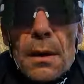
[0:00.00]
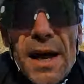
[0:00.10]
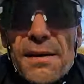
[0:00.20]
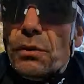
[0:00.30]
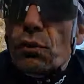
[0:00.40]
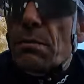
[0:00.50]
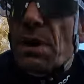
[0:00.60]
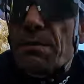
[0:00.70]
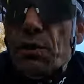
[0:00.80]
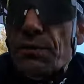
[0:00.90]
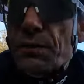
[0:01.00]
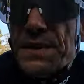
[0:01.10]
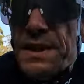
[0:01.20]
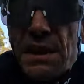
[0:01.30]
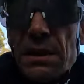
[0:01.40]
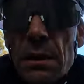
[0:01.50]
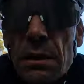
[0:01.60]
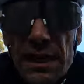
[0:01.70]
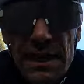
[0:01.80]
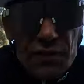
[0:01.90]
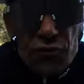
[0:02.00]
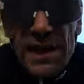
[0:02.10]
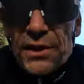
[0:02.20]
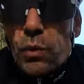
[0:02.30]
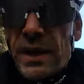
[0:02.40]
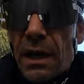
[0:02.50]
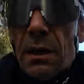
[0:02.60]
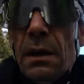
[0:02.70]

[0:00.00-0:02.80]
Have a look at my beautiful city in a strange weather.